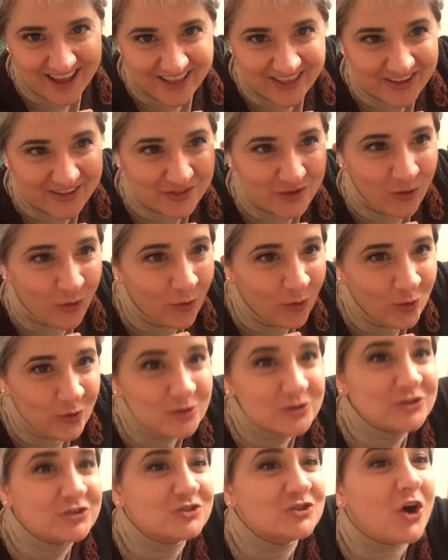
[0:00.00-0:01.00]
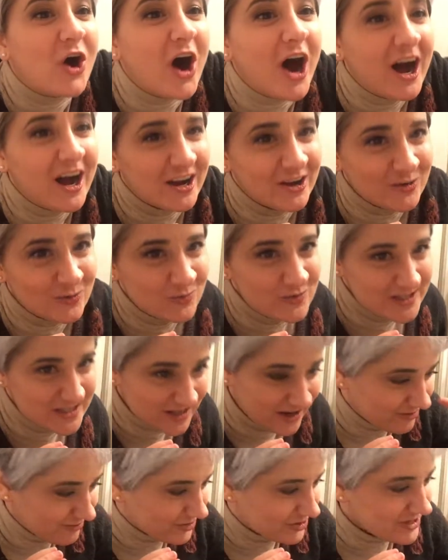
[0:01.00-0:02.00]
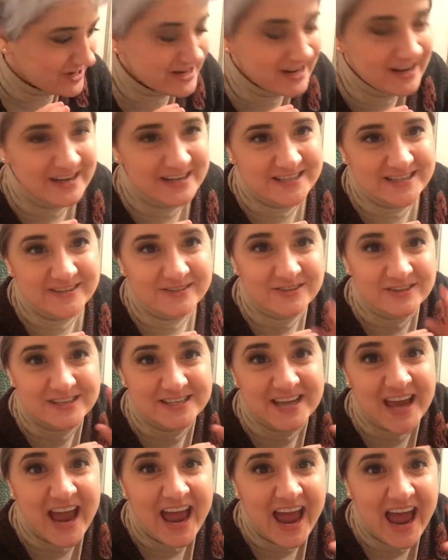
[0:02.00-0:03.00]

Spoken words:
Like, the whole dog was covered in icicles.